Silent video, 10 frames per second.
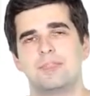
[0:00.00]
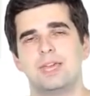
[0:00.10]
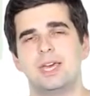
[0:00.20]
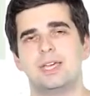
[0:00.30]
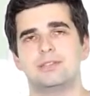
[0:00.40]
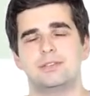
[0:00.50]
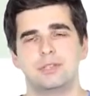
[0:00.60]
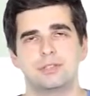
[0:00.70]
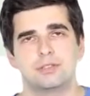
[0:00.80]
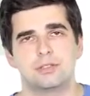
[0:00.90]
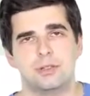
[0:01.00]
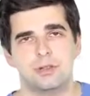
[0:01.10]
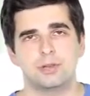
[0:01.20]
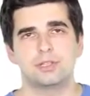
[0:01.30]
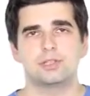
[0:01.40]
as its
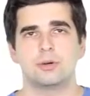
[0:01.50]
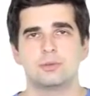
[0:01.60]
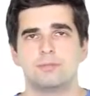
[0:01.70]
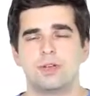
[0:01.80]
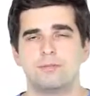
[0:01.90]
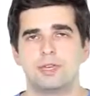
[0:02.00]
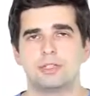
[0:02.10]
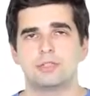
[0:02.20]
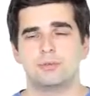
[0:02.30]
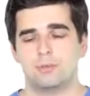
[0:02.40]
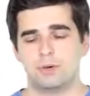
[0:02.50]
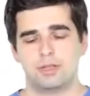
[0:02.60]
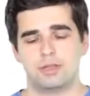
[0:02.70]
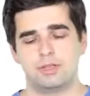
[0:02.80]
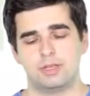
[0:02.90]
longest common prefix
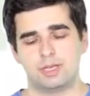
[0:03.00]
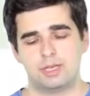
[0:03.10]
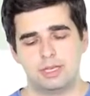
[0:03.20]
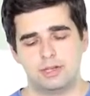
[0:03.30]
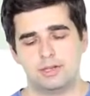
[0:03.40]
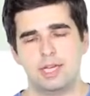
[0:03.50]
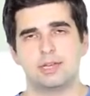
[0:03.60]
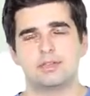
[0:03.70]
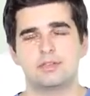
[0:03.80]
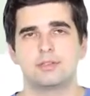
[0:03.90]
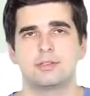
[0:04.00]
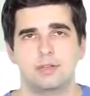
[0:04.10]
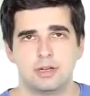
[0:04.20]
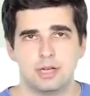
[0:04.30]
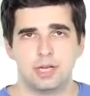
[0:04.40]
with the next
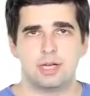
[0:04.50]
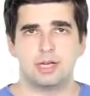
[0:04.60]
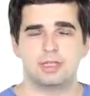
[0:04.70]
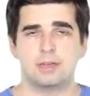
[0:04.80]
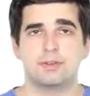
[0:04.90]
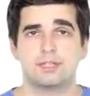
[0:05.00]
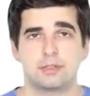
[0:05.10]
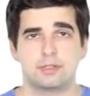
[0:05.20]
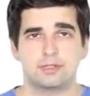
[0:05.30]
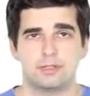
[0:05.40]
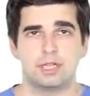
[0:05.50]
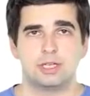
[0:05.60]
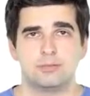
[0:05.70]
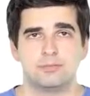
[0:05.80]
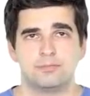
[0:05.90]
suffix in the string.